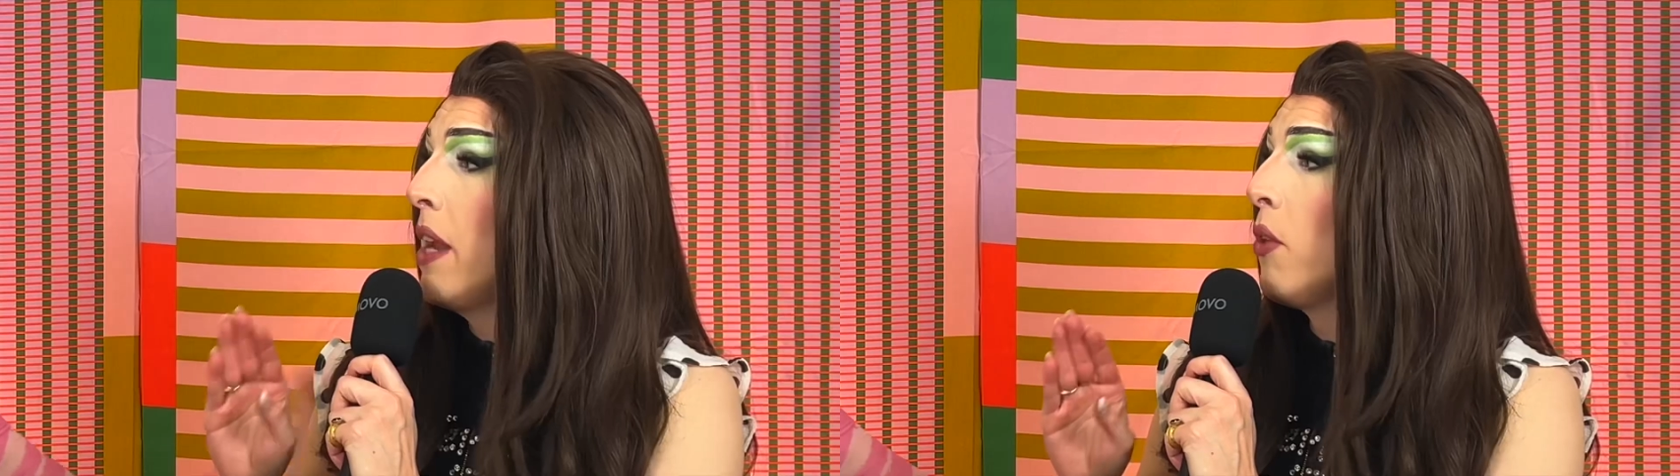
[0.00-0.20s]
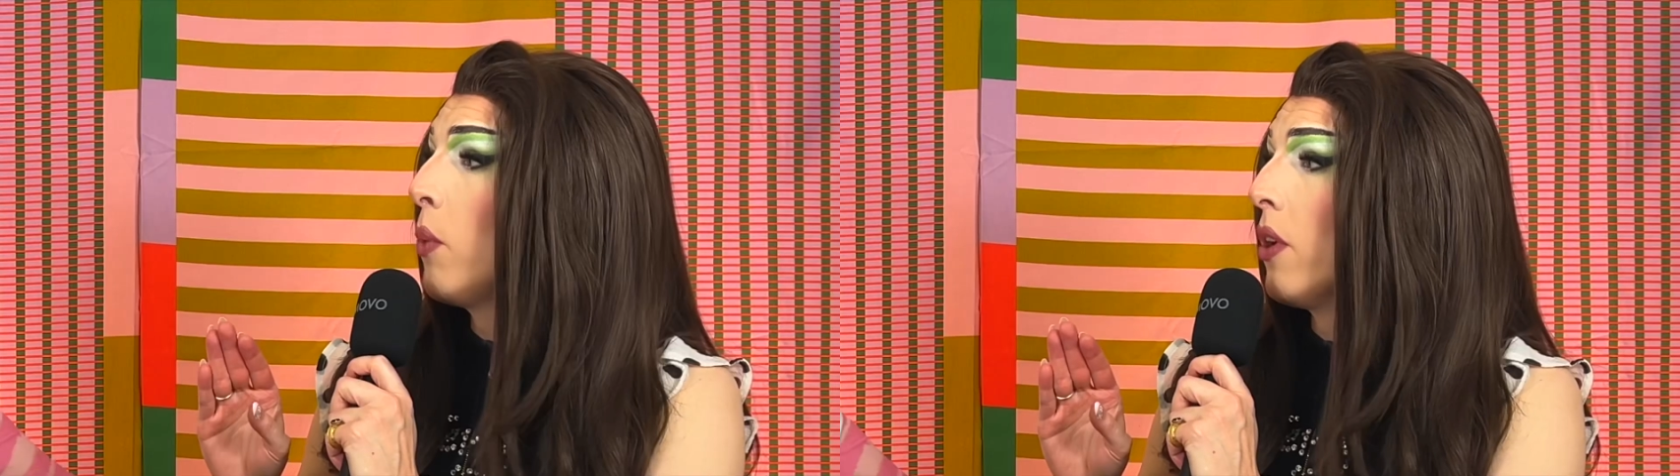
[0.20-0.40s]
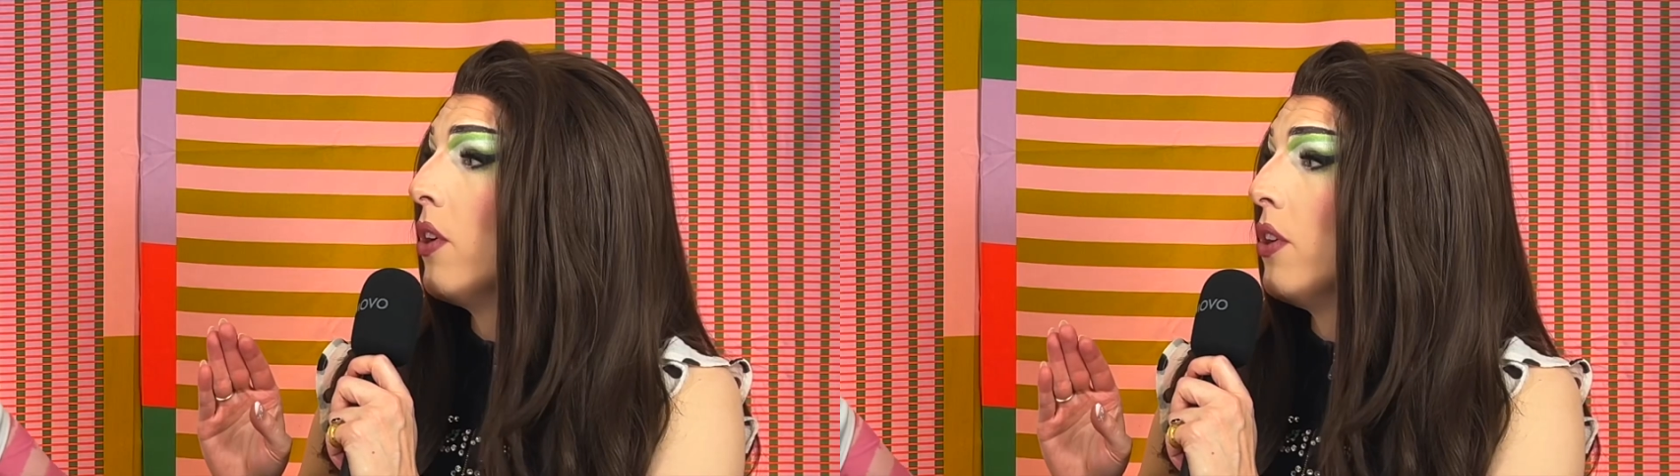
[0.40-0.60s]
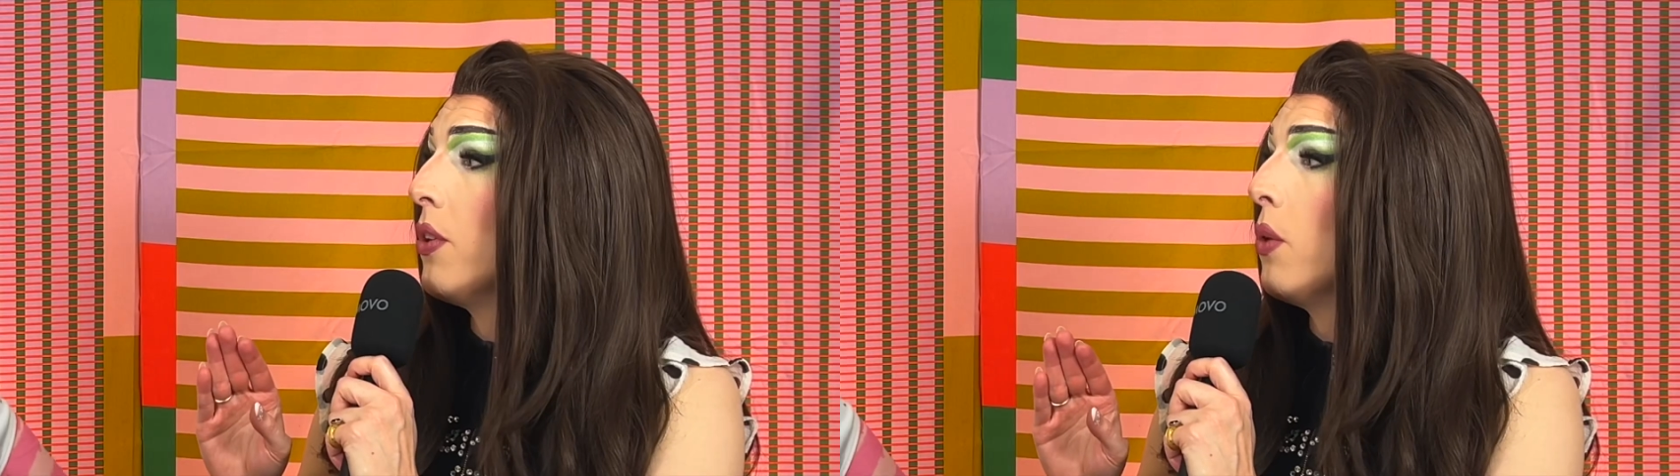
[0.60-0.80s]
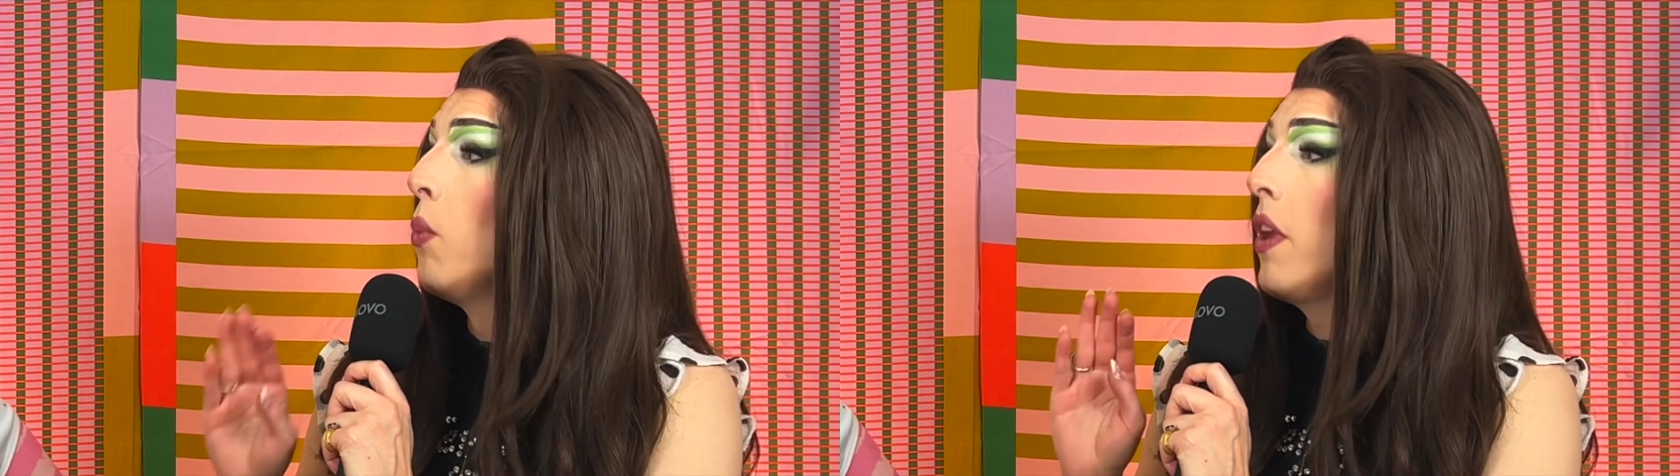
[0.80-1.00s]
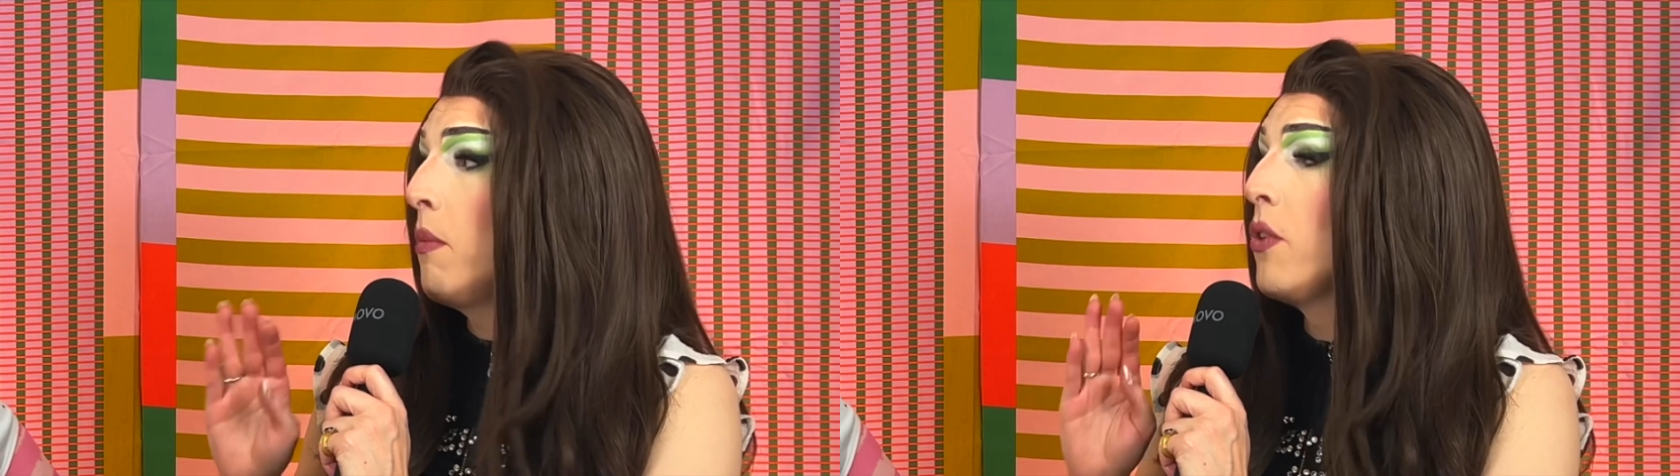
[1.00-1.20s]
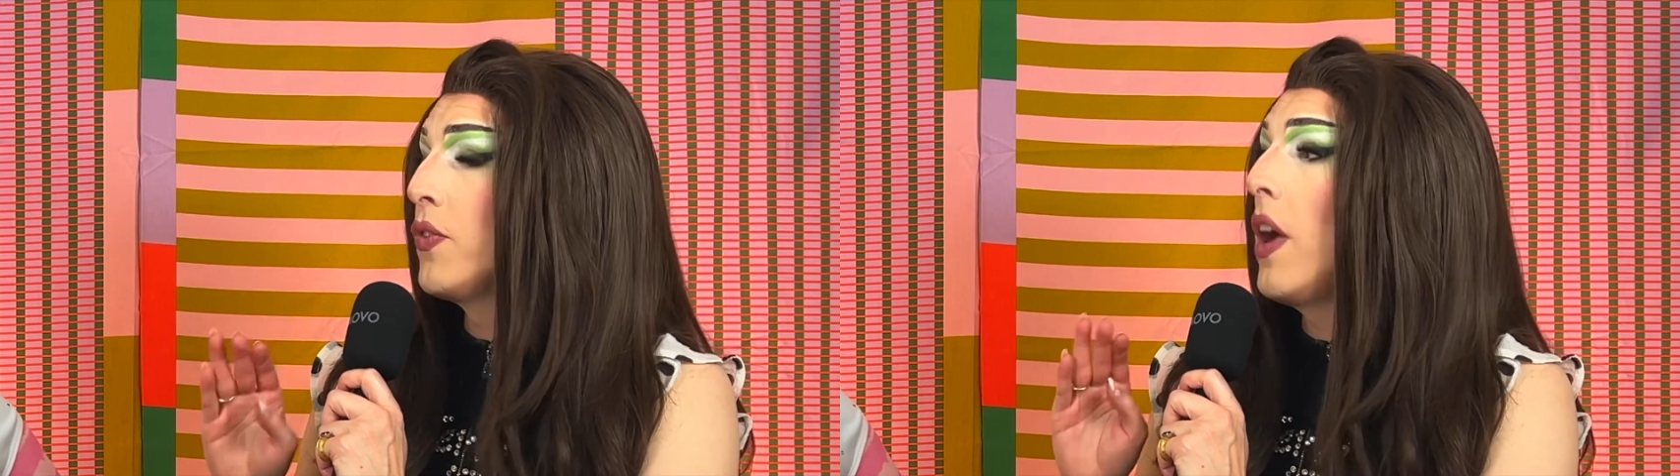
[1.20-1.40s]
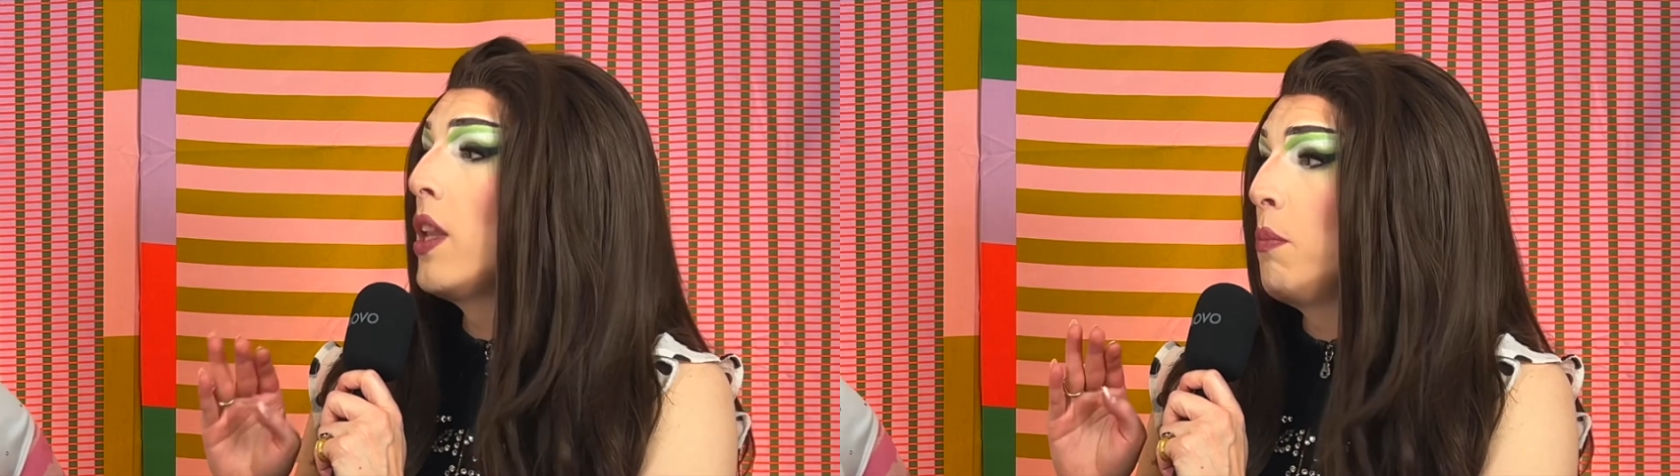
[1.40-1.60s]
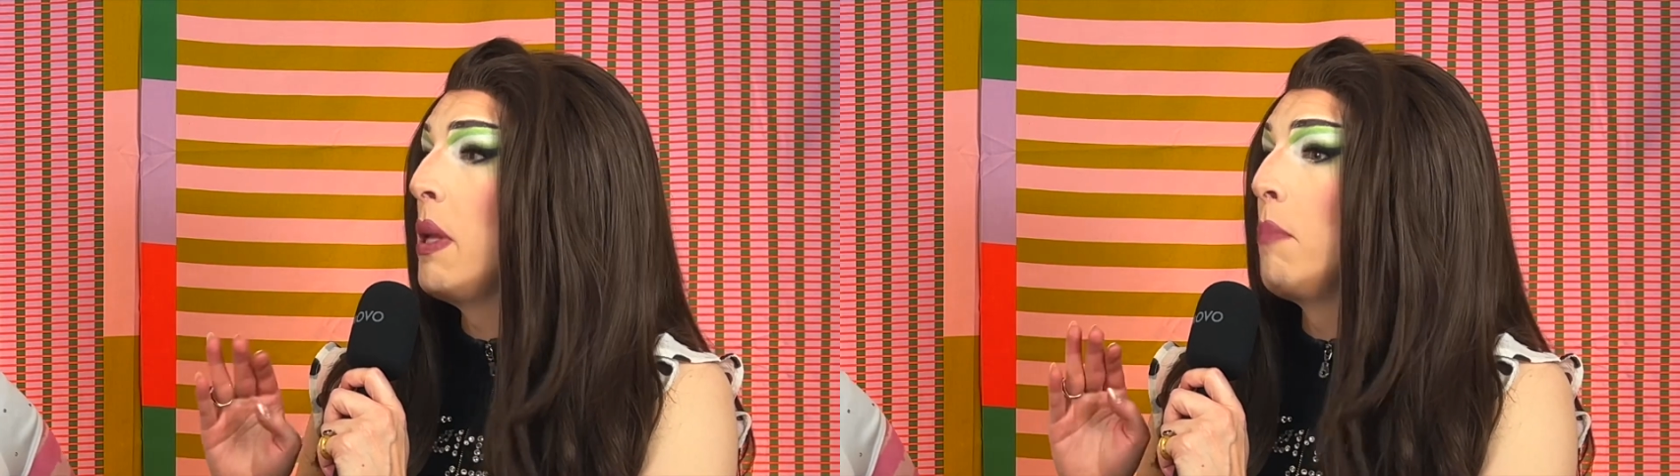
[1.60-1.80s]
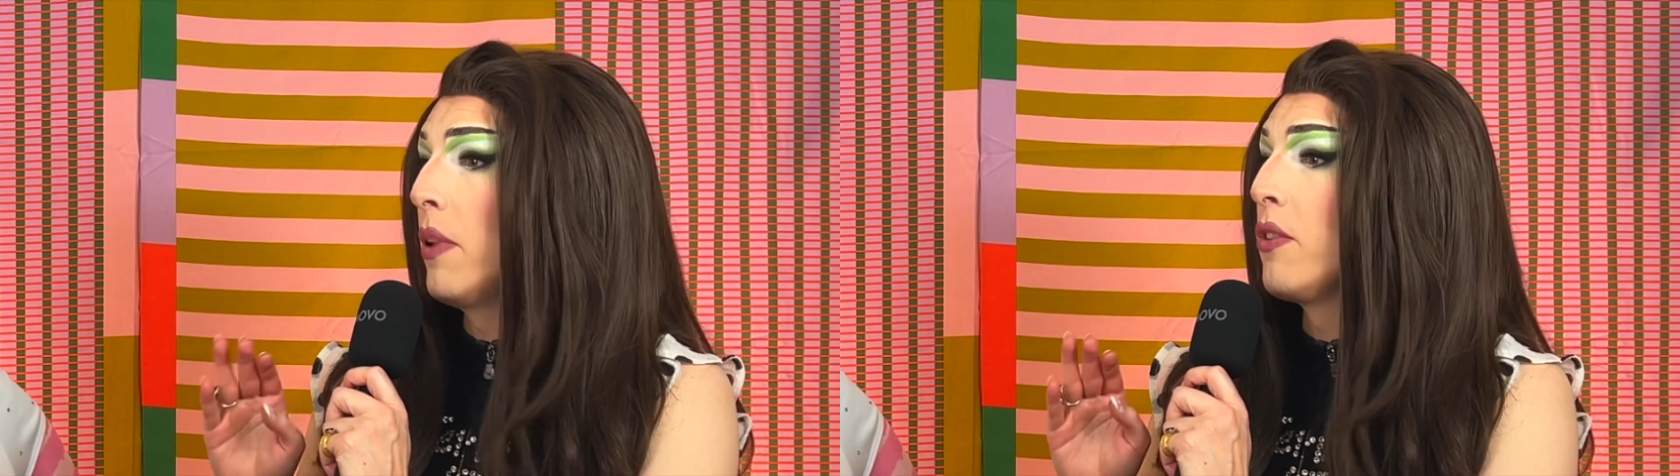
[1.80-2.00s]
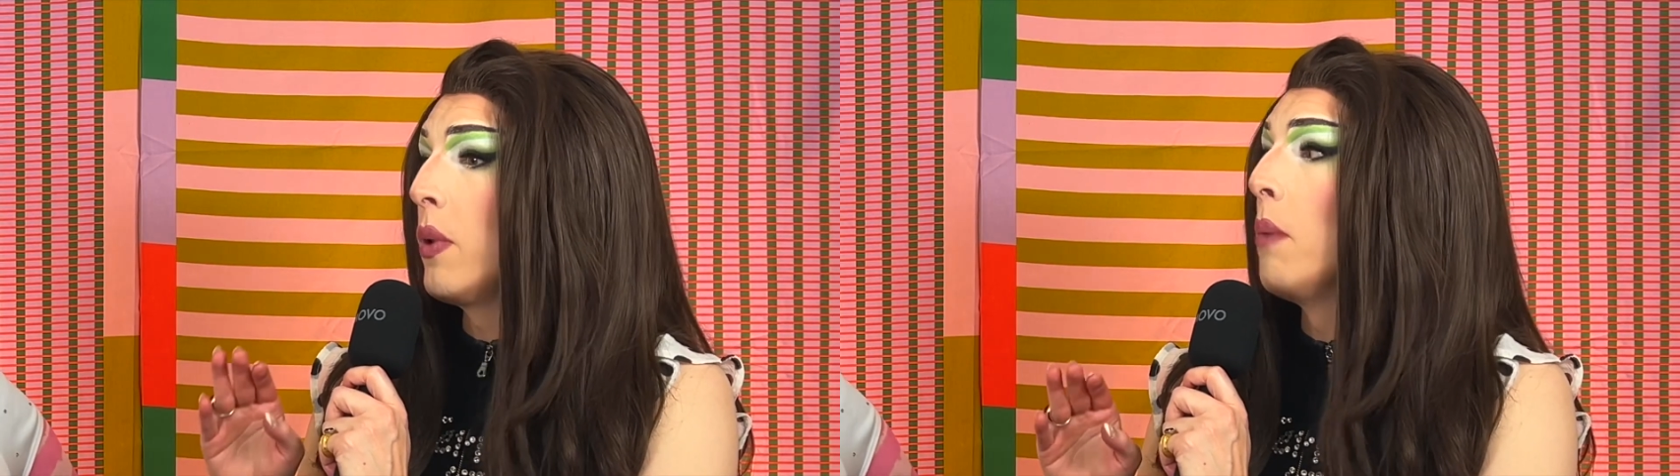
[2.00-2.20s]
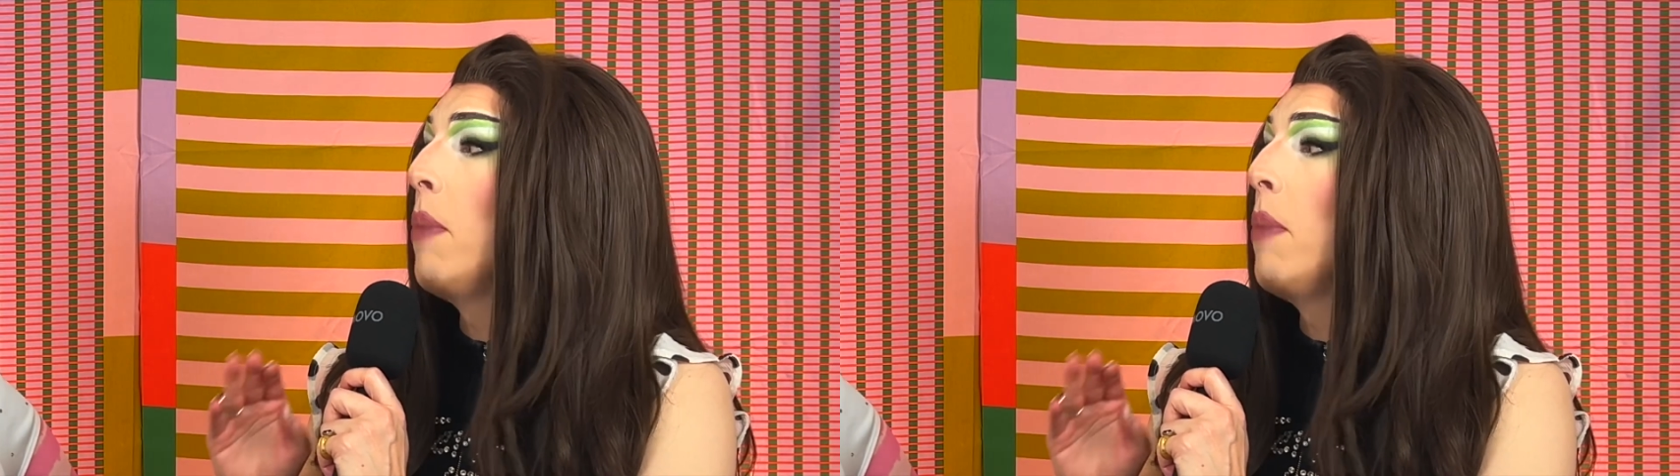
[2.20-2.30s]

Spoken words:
in the world. Yeah. One of the most followed people as well.